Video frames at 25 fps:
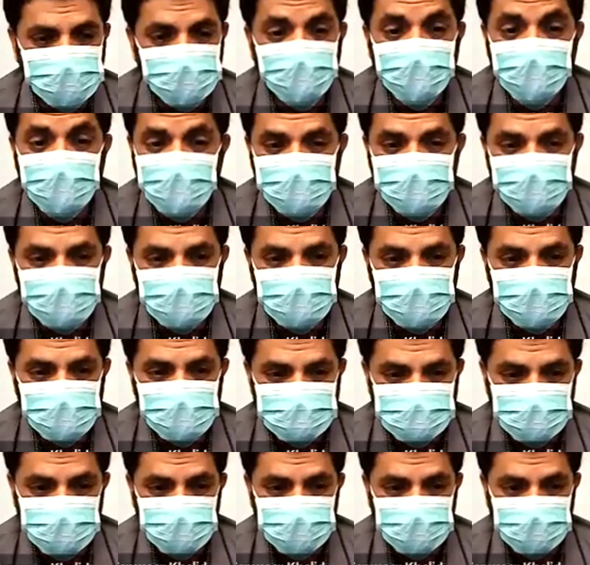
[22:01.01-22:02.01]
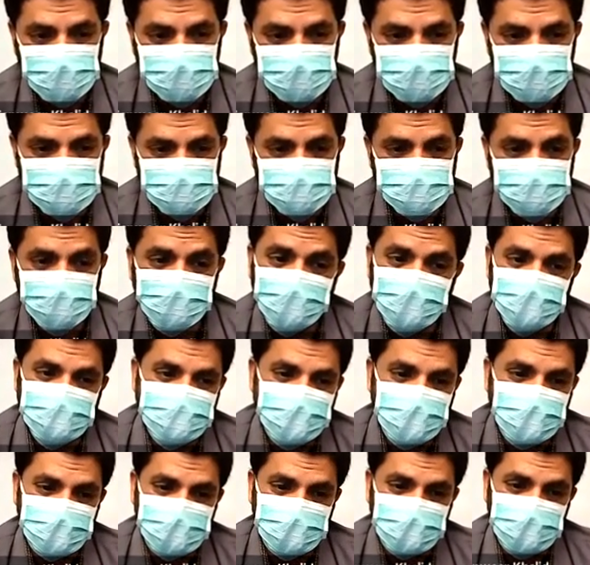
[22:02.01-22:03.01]
Whenever a cirrhotic patient with
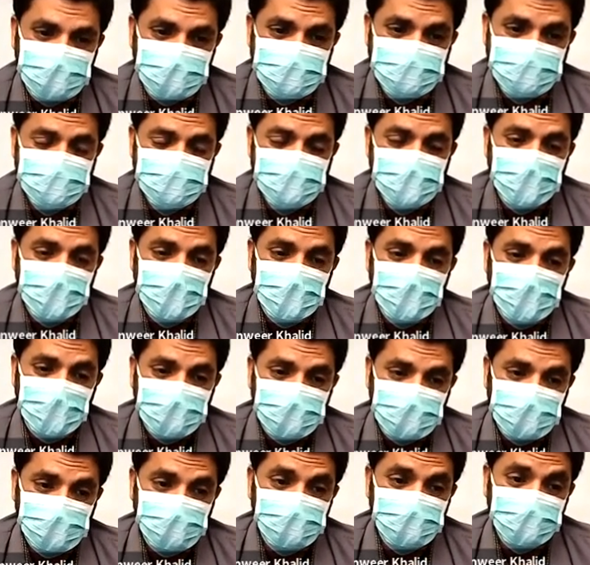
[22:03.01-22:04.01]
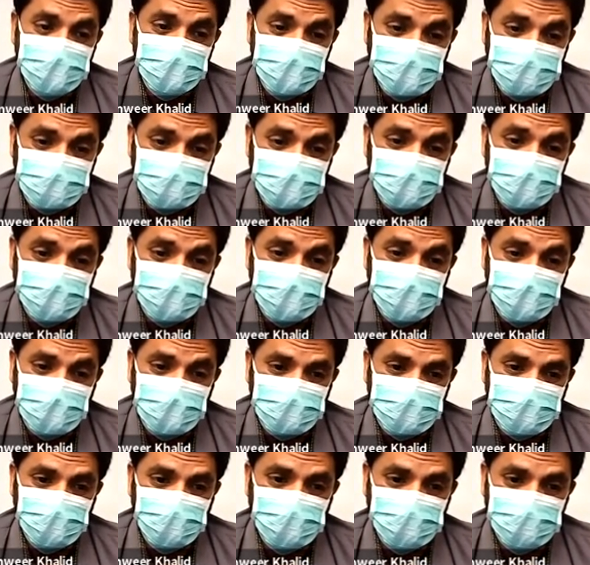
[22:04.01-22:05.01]
ascites comes with the fever and
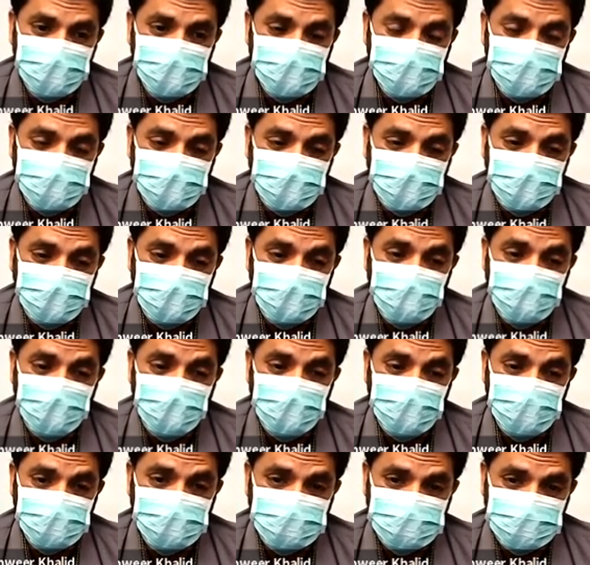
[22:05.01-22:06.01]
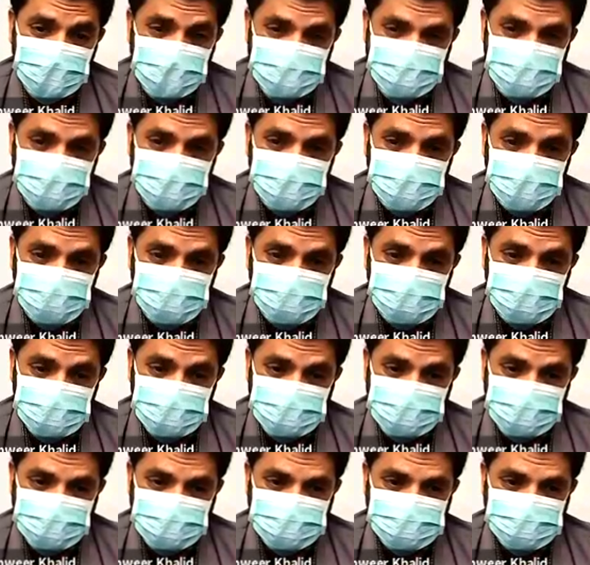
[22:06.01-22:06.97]
abdominal pain, think of that first.